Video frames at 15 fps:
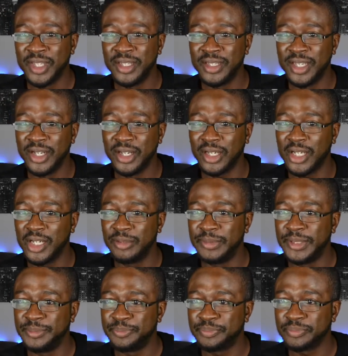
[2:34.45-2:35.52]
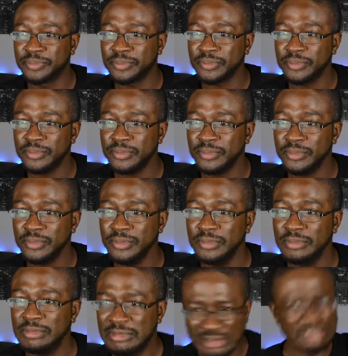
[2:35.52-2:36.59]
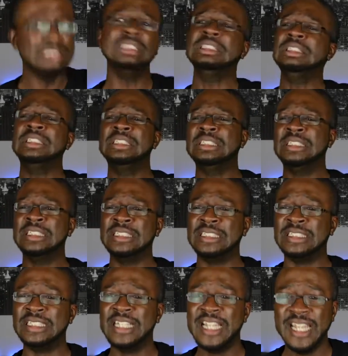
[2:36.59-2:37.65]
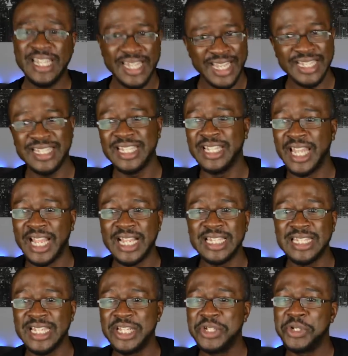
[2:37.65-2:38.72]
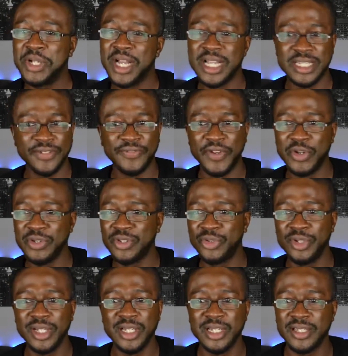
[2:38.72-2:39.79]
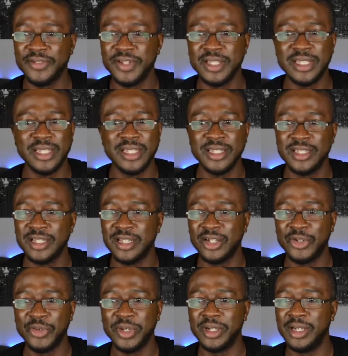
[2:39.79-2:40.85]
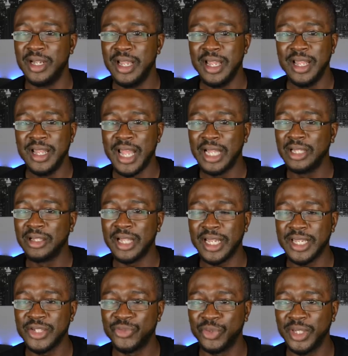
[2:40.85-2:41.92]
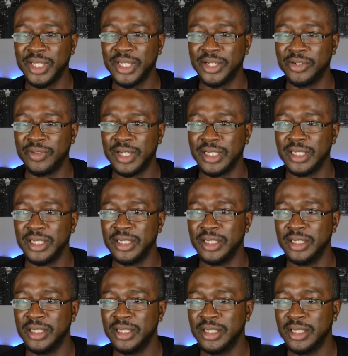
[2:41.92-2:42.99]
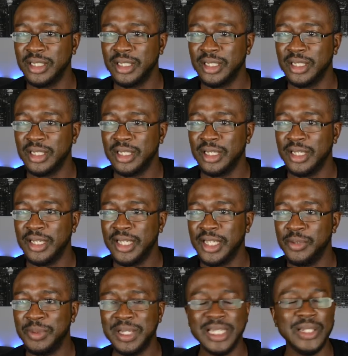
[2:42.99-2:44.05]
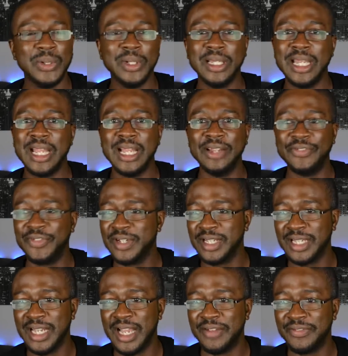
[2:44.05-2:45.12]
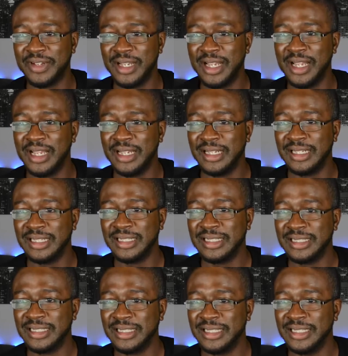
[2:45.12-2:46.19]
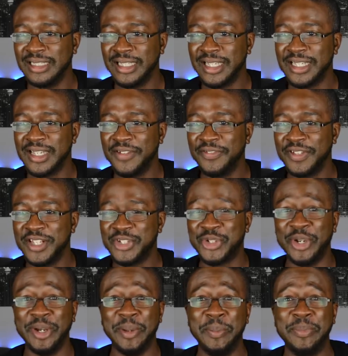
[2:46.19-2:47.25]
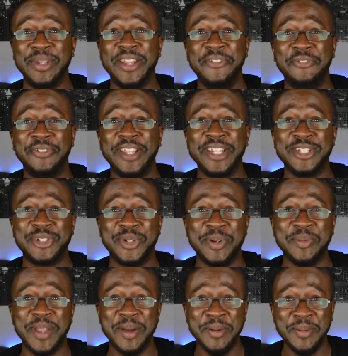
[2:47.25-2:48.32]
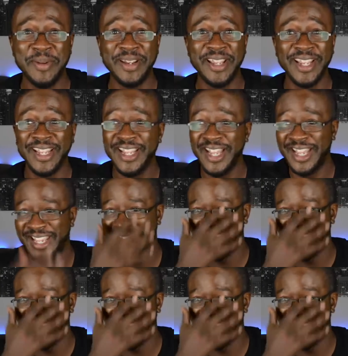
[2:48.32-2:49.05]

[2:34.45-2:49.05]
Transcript: Derek Coleman. That's it. Like I said, you guys, the first 3 years of his career. That looked like his rookie year right there. He wasn't doing that freaking after that. Look at Deflet shrimp. Deflet shrimp. Y'all remember that guy?